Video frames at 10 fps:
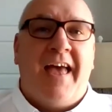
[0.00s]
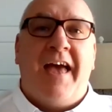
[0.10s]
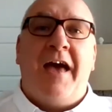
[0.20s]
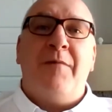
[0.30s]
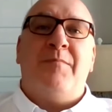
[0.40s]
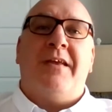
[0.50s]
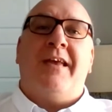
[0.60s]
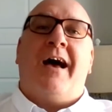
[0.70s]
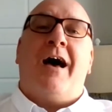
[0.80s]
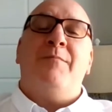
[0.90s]
Happy
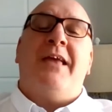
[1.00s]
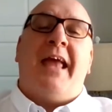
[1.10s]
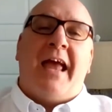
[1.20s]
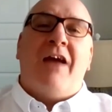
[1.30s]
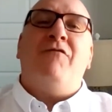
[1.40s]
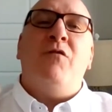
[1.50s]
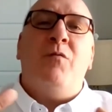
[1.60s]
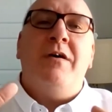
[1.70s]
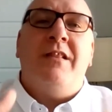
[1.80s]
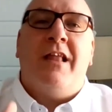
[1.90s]
hobby.
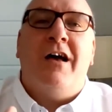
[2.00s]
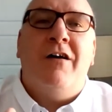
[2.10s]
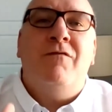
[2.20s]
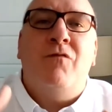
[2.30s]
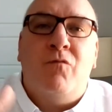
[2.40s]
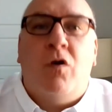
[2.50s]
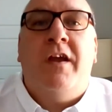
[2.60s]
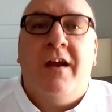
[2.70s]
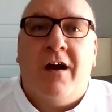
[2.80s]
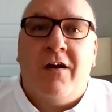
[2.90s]
Everyone loves
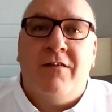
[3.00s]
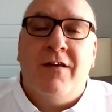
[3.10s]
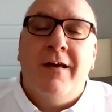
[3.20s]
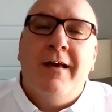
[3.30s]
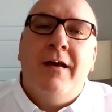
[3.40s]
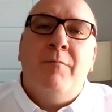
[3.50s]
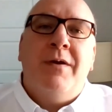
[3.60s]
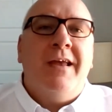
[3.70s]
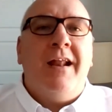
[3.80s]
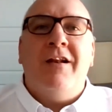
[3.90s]
rookie cards.
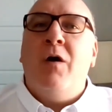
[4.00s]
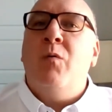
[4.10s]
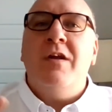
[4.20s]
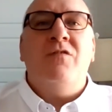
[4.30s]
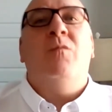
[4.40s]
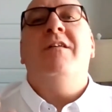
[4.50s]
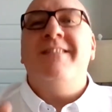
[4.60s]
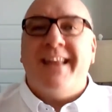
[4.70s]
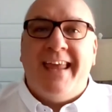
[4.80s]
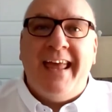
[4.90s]
But you got to know which
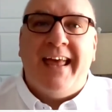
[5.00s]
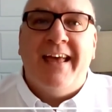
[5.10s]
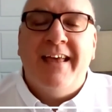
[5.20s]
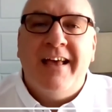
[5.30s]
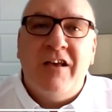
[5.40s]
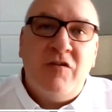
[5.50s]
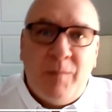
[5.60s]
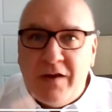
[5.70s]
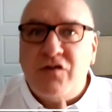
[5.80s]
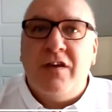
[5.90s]
ones to get,
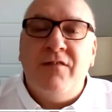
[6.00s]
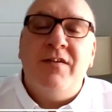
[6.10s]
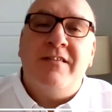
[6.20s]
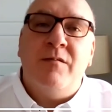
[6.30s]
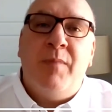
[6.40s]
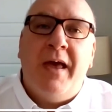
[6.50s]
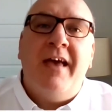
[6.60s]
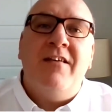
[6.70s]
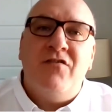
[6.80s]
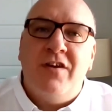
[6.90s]
especially if it's in
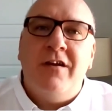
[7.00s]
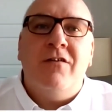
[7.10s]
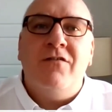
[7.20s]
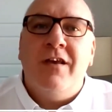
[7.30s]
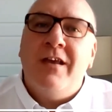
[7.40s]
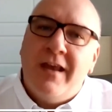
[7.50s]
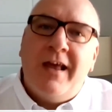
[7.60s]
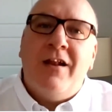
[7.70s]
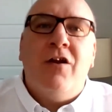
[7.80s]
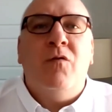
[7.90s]
past years. You
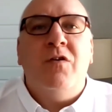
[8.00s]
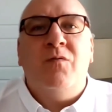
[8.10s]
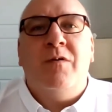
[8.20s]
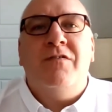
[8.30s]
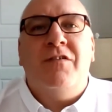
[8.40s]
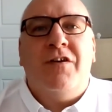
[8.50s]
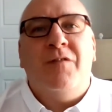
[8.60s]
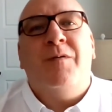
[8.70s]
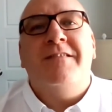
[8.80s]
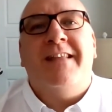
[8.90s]
got to know which ones are the
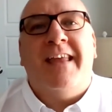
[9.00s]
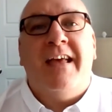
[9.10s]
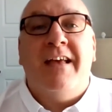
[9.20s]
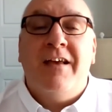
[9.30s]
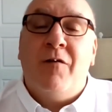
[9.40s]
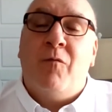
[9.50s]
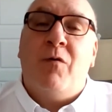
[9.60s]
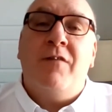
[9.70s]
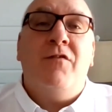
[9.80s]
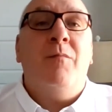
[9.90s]
good ones to get.
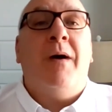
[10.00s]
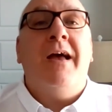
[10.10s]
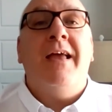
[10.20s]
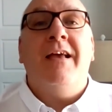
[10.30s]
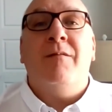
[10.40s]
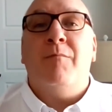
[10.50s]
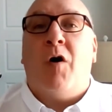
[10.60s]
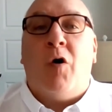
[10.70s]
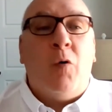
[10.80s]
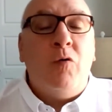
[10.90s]
What if you're buying an
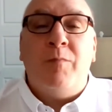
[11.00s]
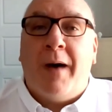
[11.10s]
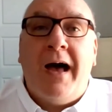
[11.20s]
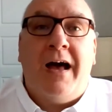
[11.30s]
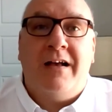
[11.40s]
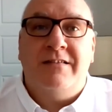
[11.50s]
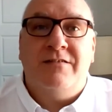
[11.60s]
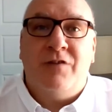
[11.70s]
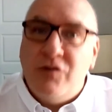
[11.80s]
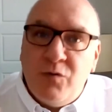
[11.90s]
old
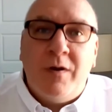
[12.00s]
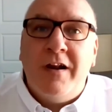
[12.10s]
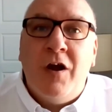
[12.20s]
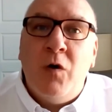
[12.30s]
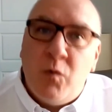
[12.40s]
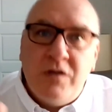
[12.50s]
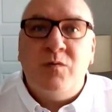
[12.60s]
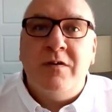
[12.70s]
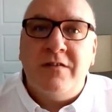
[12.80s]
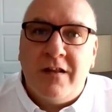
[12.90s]
box? Don't you want to know which
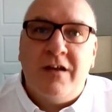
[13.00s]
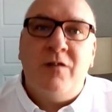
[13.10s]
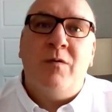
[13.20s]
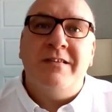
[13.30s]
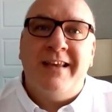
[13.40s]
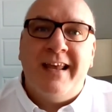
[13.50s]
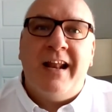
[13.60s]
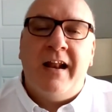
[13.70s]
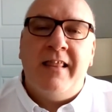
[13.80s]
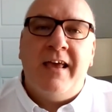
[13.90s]
ones are the good ones to get
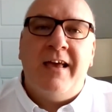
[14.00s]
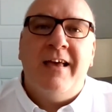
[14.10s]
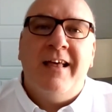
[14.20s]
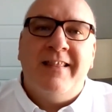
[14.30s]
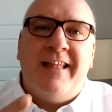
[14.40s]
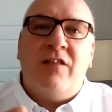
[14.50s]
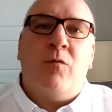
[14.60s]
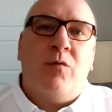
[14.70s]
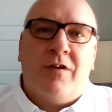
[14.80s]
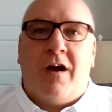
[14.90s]
out of that? That's
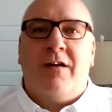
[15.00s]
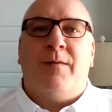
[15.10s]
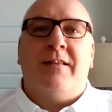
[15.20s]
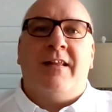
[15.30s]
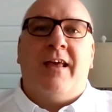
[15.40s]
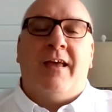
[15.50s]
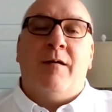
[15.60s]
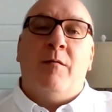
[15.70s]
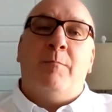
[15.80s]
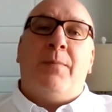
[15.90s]
what we're talking about today.
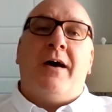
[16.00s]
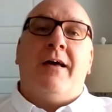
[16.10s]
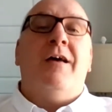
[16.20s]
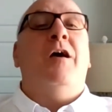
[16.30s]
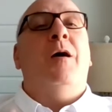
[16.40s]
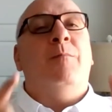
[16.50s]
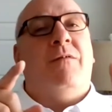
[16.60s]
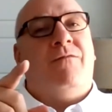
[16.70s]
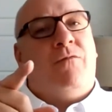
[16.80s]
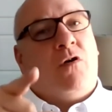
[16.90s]
But
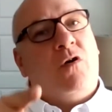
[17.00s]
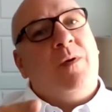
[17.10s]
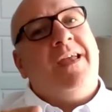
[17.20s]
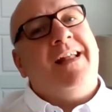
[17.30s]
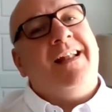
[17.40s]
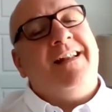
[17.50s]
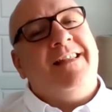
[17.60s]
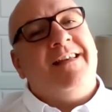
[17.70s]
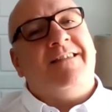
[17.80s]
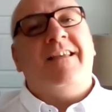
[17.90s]
before we get into
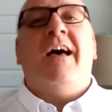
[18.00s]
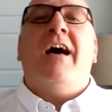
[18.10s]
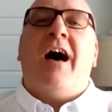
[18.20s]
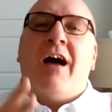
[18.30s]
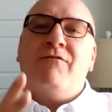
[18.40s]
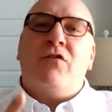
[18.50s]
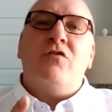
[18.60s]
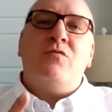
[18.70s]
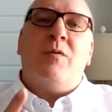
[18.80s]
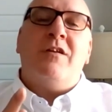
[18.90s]
this, I
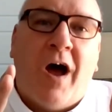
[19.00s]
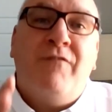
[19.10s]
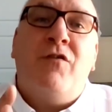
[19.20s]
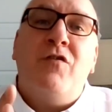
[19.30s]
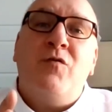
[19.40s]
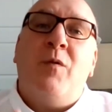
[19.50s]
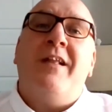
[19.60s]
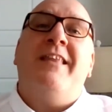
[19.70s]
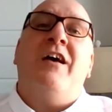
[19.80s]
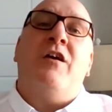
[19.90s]
first want
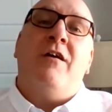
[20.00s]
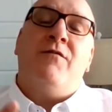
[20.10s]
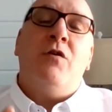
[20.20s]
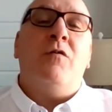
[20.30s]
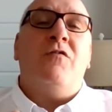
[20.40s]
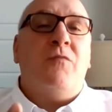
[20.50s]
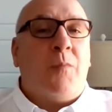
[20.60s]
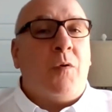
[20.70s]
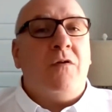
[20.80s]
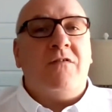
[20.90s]
to tell you, if you're a
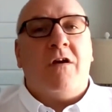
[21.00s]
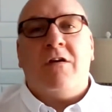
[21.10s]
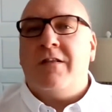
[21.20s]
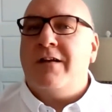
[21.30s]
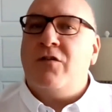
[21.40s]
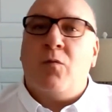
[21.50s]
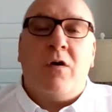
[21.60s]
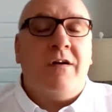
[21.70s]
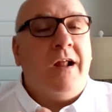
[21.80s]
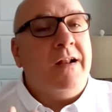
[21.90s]
sports card collector
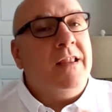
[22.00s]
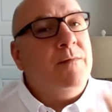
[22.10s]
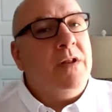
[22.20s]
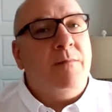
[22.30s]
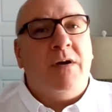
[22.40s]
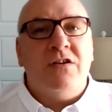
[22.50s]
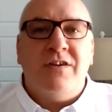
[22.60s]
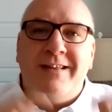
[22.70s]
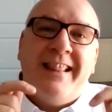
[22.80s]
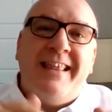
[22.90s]
working on a limited
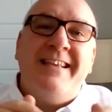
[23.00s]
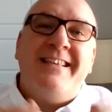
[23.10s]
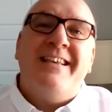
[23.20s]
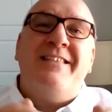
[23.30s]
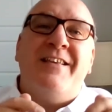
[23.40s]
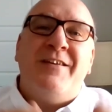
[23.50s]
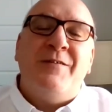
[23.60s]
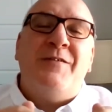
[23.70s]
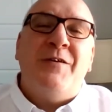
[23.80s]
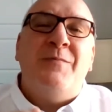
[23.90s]
budget, this is the
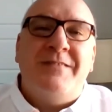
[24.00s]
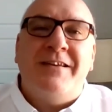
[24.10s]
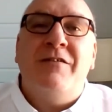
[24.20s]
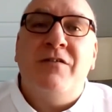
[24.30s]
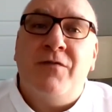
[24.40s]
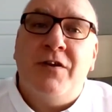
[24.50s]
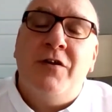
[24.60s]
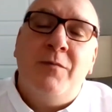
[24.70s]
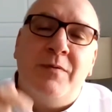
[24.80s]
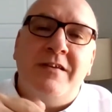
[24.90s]
YouTube series for
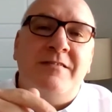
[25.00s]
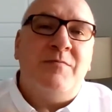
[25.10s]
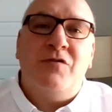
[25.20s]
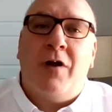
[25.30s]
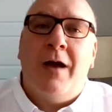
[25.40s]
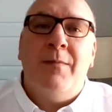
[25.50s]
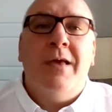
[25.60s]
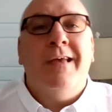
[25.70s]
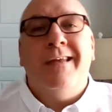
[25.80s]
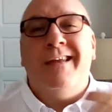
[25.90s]
you. Please subscribe.
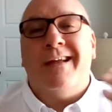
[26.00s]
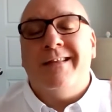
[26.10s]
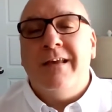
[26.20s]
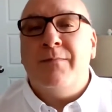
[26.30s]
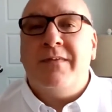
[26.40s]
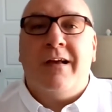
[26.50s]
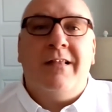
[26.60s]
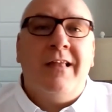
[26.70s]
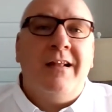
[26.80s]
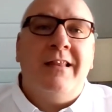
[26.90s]
You get tips on
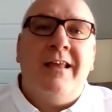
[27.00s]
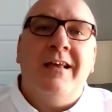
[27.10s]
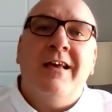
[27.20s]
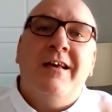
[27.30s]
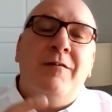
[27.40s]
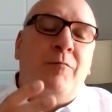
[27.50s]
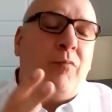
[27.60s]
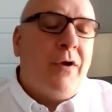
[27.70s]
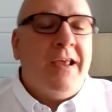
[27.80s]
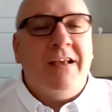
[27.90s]
collecting,
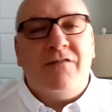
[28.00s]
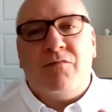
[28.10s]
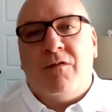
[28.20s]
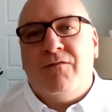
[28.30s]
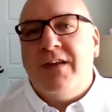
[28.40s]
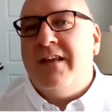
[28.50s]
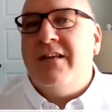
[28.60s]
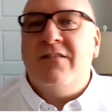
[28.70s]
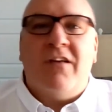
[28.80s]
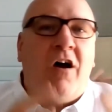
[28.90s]
breaks,
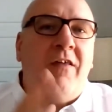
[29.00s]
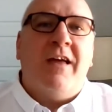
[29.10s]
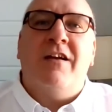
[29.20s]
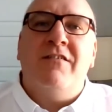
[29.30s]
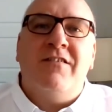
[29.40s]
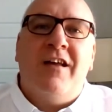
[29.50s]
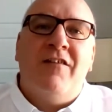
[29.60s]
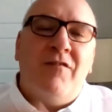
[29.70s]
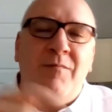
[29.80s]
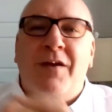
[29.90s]
reveals, all that good
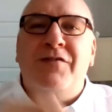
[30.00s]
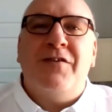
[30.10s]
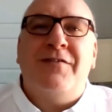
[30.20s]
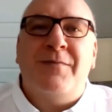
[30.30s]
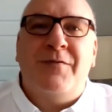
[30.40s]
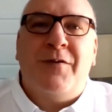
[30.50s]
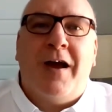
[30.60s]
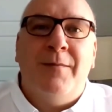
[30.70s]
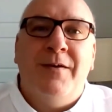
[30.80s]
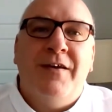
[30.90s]
stuff. Make sure you
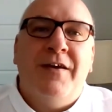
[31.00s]
subscribe.